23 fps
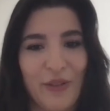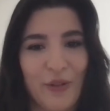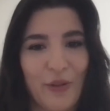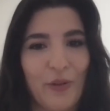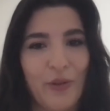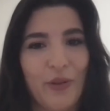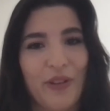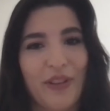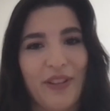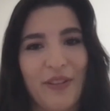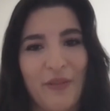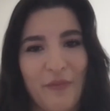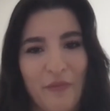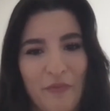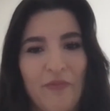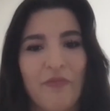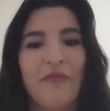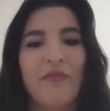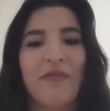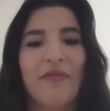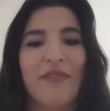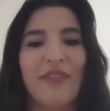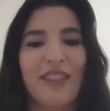So
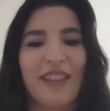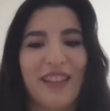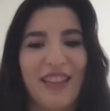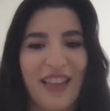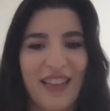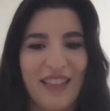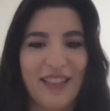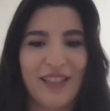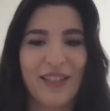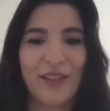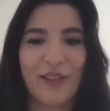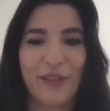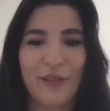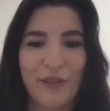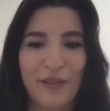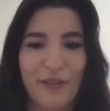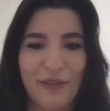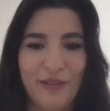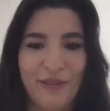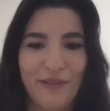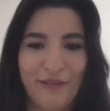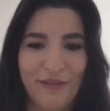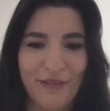that's
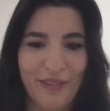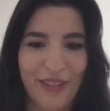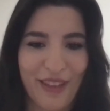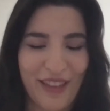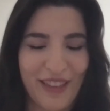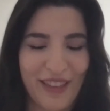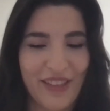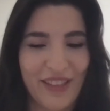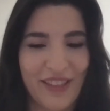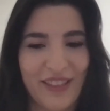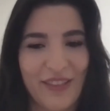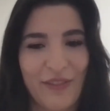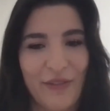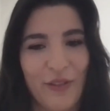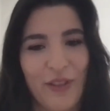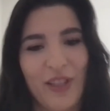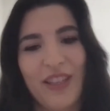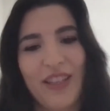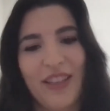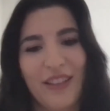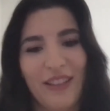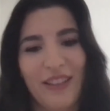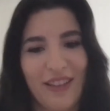actually
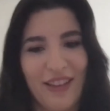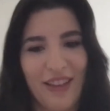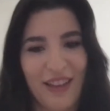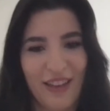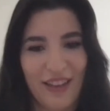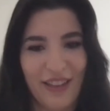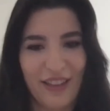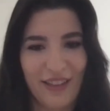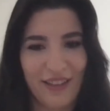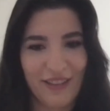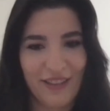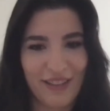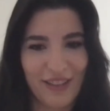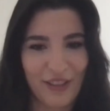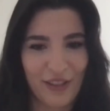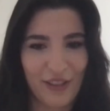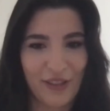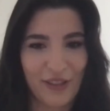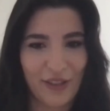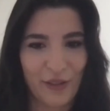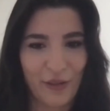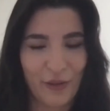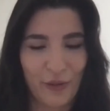why I
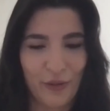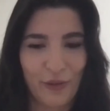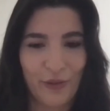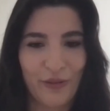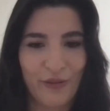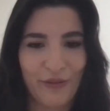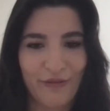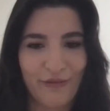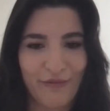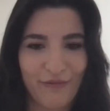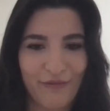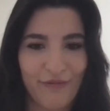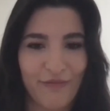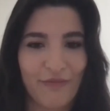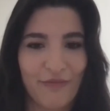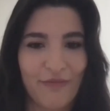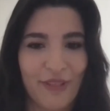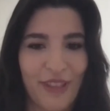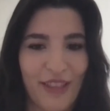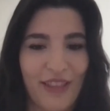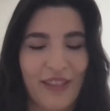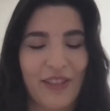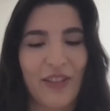started to,
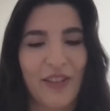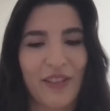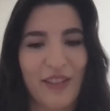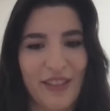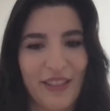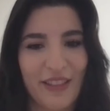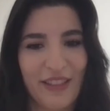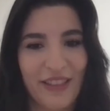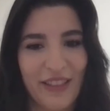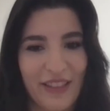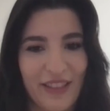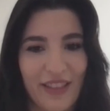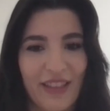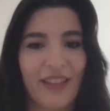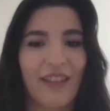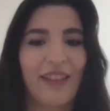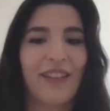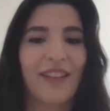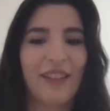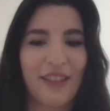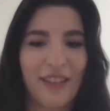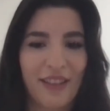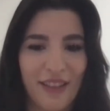
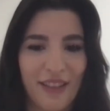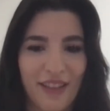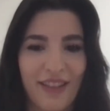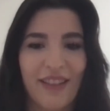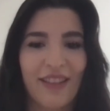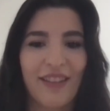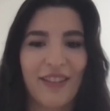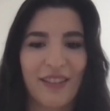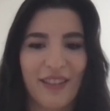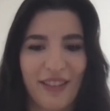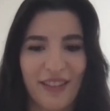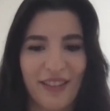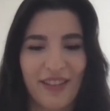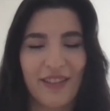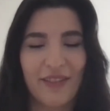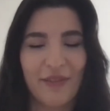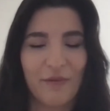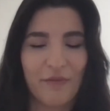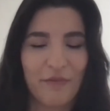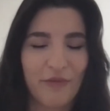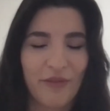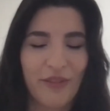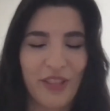considering
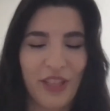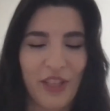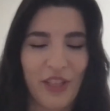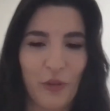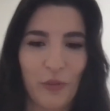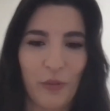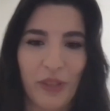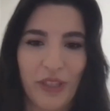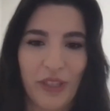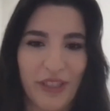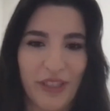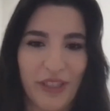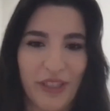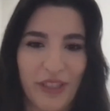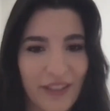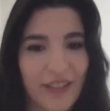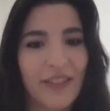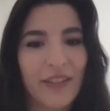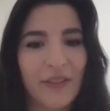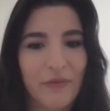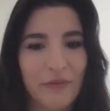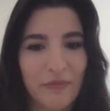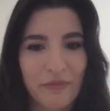change my
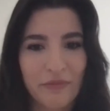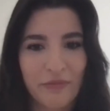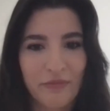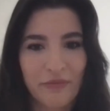career.